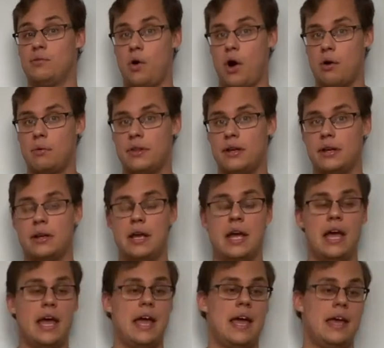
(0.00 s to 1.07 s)
wrong with it.
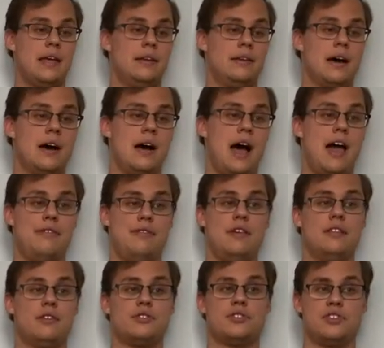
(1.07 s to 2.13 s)
And uh, I think
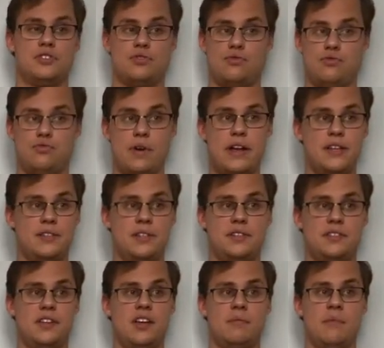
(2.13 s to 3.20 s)
there's this crazy
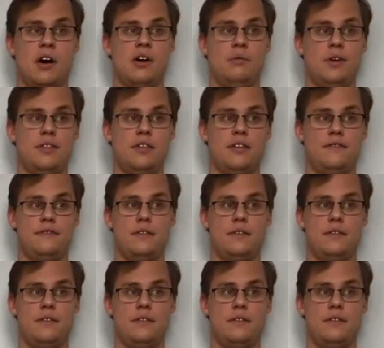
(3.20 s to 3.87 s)
stigma with if,